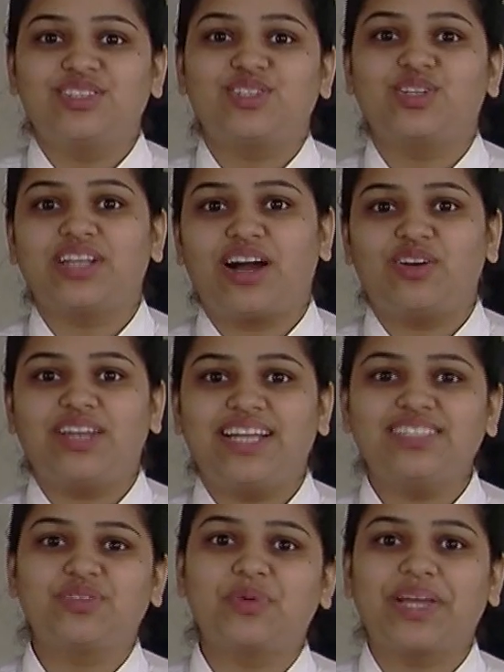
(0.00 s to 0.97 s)
So now
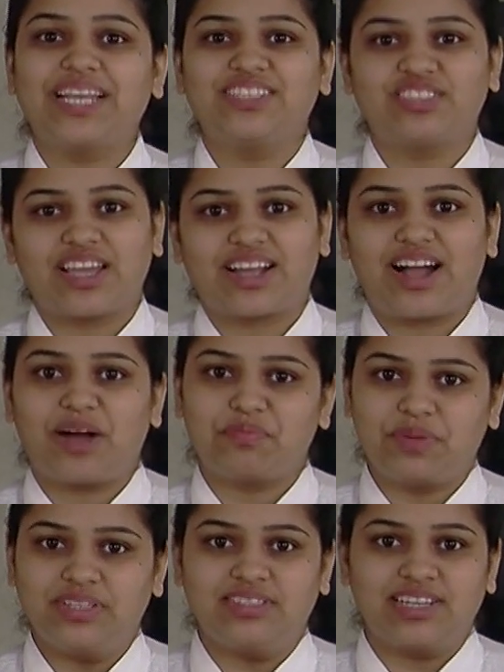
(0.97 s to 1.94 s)
let's quickly check our
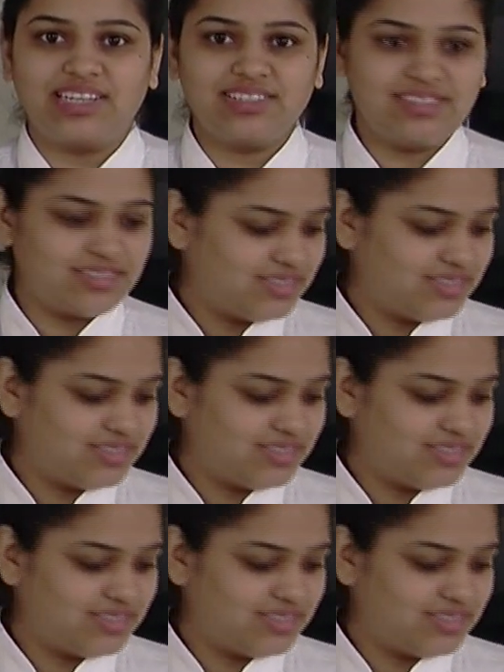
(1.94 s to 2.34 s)
pizzas.